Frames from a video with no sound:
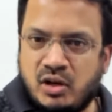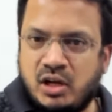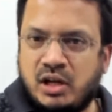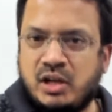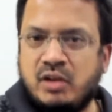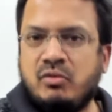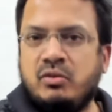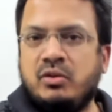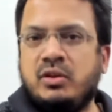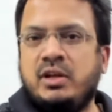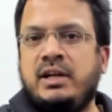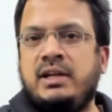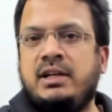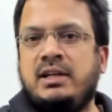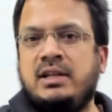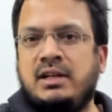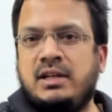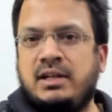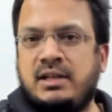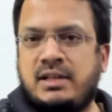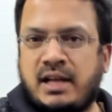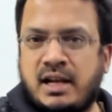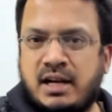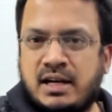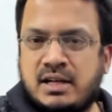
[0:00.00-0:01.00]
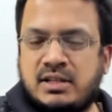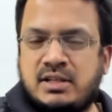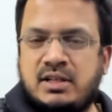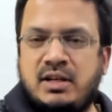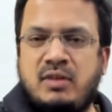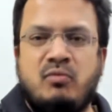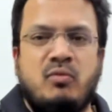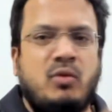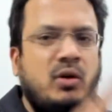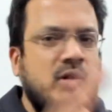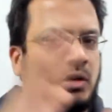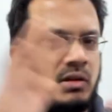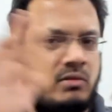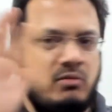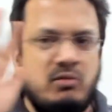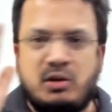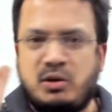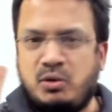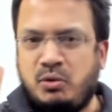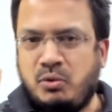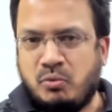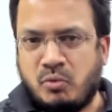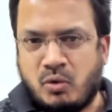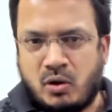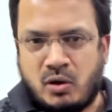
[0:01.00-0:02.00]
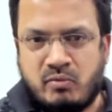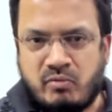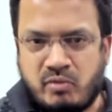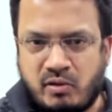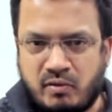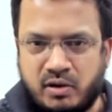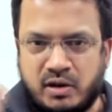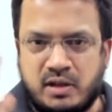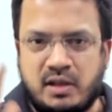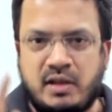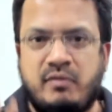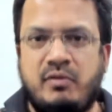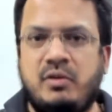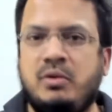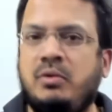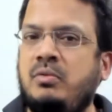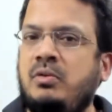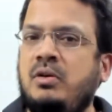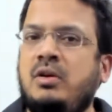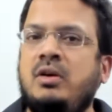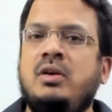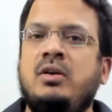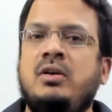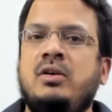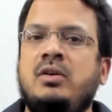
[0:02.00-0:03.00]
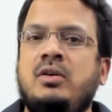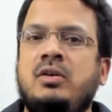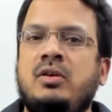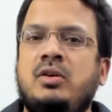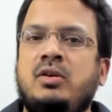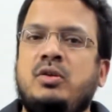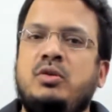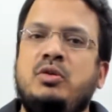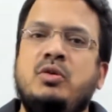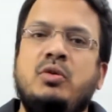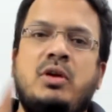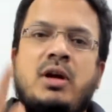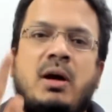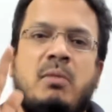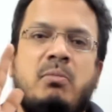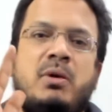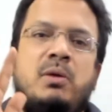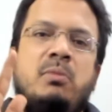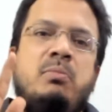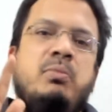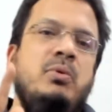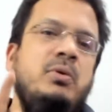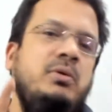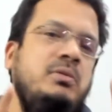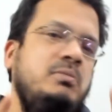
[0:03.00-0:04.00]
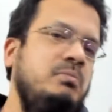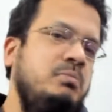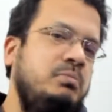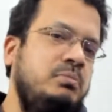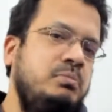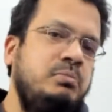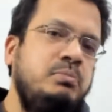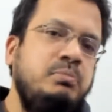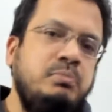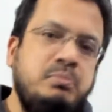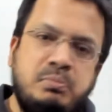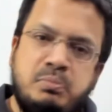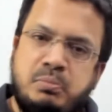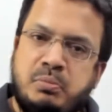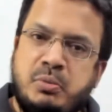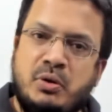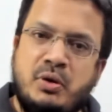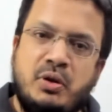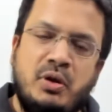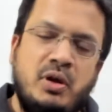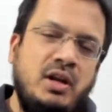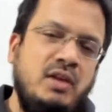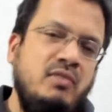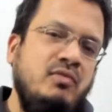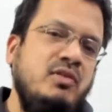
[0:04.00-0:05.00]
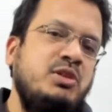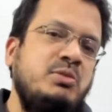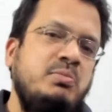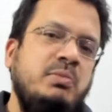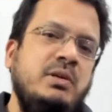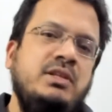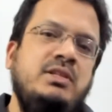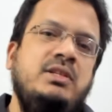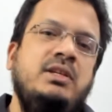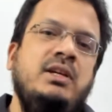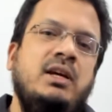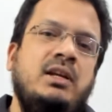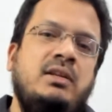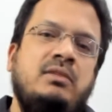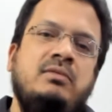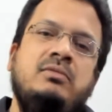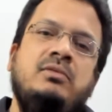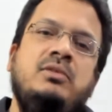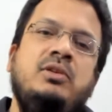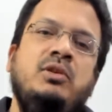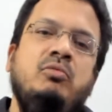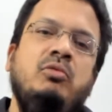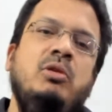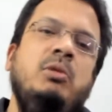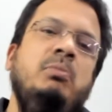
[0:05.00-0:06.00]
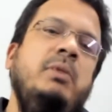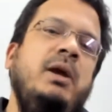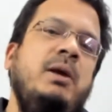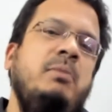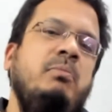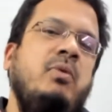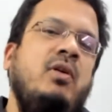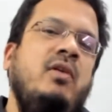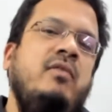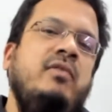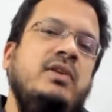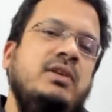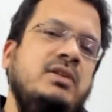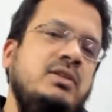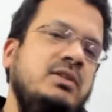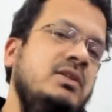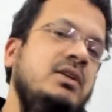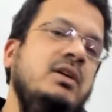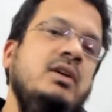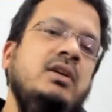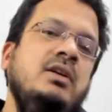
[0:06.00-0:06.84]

will give you the internet connection, whatever you want, we will give you. You come and put your investments here. You will make profits.